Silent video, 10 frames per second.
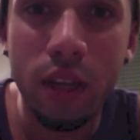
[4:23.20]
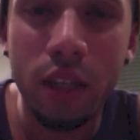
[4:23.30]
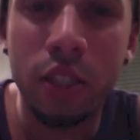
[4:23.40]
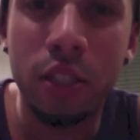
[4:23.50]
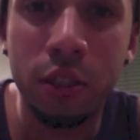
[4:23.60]

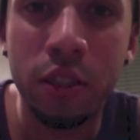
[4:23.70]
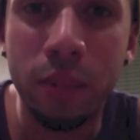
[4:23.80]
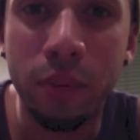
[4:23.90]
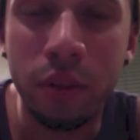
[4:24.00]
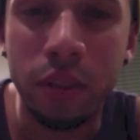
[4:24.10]
should you take
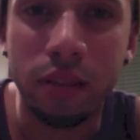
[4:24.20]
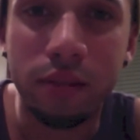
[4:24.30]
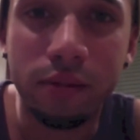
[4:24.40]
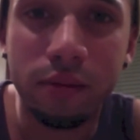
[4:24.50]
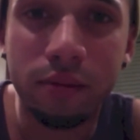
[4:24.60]
protein?
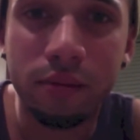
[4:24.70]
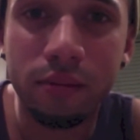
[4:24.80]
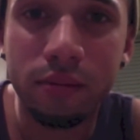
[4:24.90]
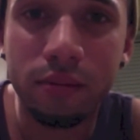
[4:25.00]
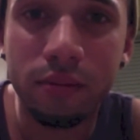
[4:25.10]

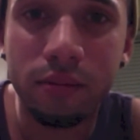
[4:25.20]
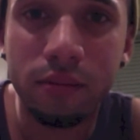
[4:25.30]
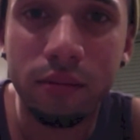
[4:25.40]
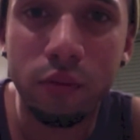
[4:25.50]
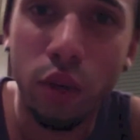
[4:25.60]

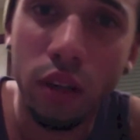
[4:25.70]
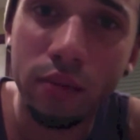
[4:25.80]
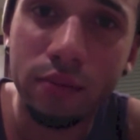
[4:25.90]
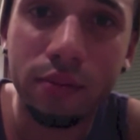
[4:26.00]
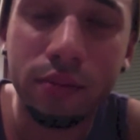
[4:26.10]

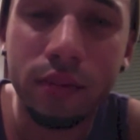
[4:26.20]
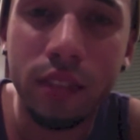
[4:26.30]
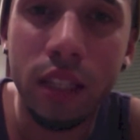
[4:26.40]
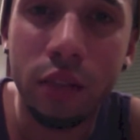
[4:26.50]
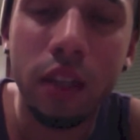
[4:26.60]
Well,
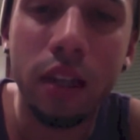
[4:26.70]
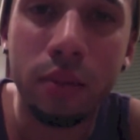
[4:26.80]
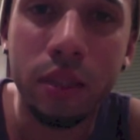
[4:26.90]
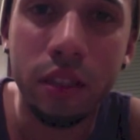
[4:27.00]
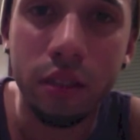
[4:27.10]
it's really up
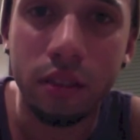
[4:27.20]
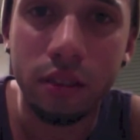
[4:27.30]
to you.